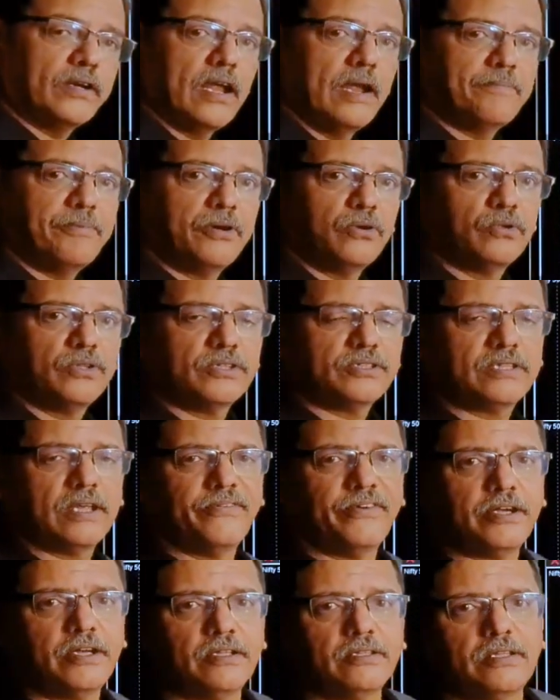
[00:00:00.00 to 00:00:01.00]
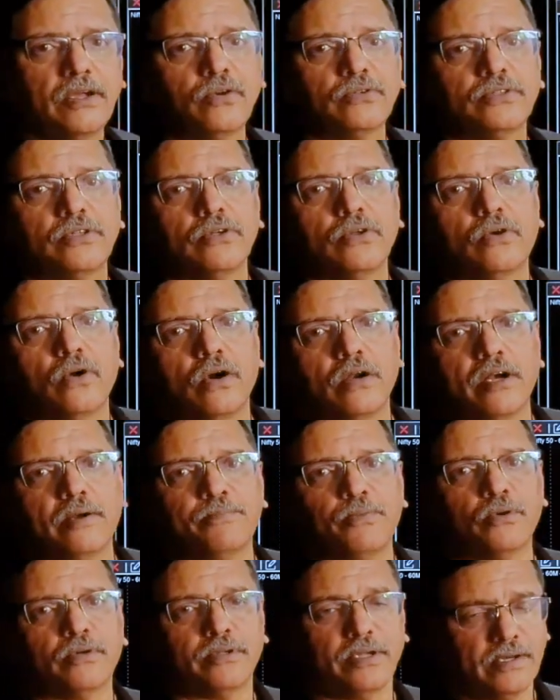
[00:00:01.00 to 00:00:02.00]
happened to the 17,000 call and
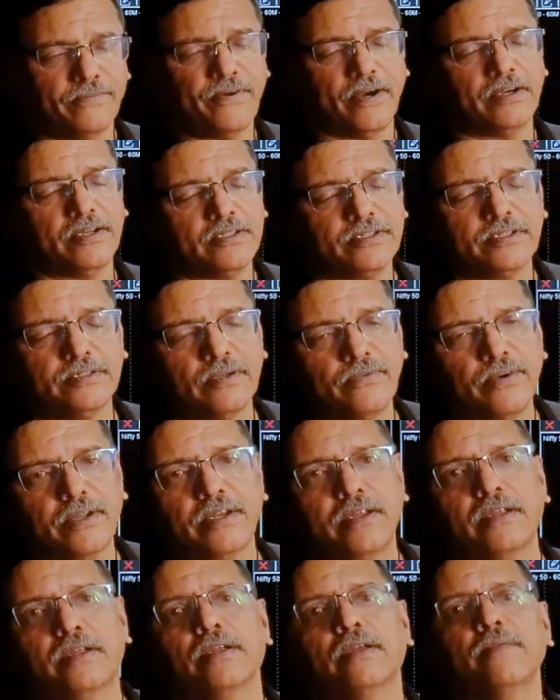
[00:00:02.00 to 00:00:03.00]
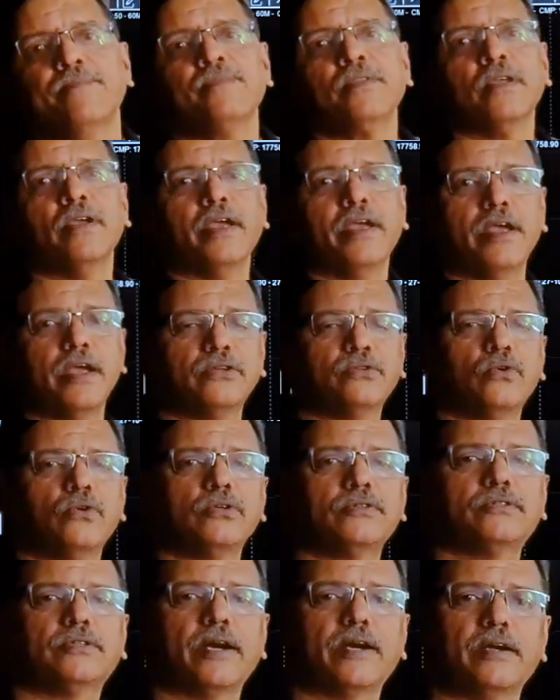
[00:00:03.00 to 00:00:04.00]
put, in fact this is a very
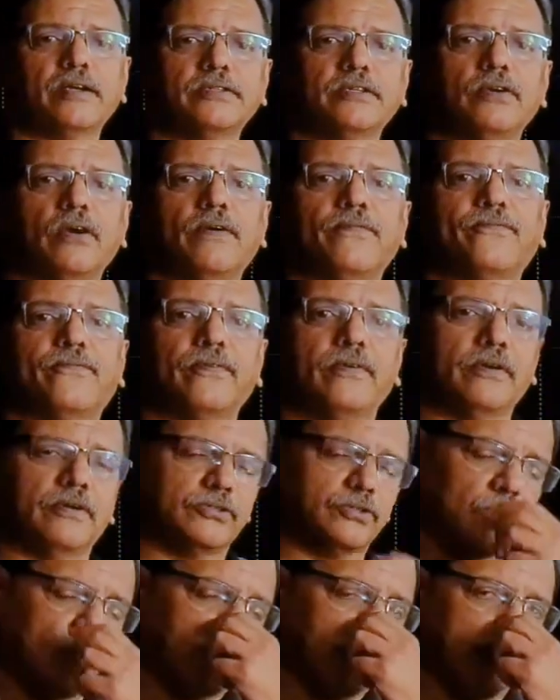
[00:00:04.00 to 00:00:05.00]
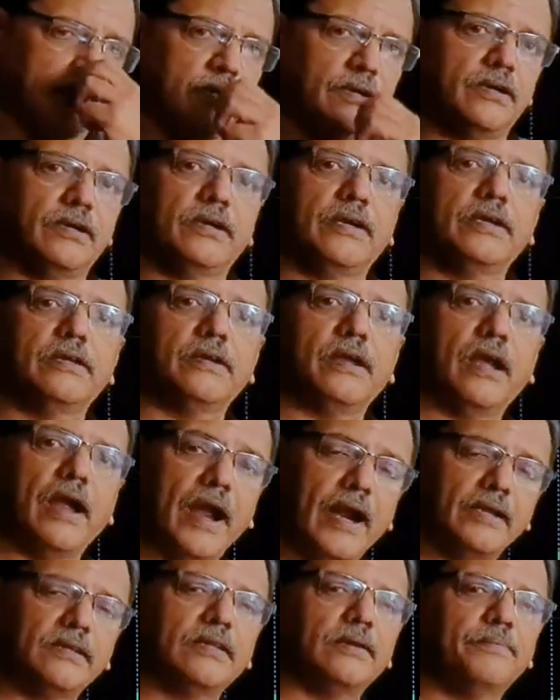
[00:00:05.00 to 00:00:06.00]
age-old strategy of shorting
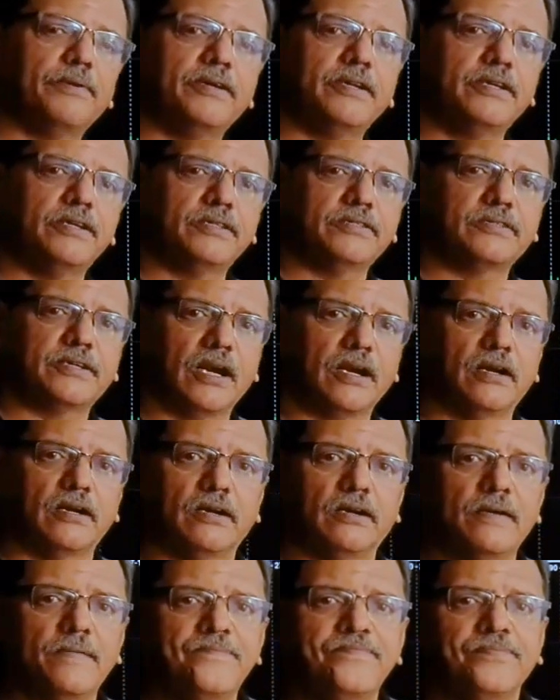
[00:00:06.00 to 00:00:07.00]
at the money straddle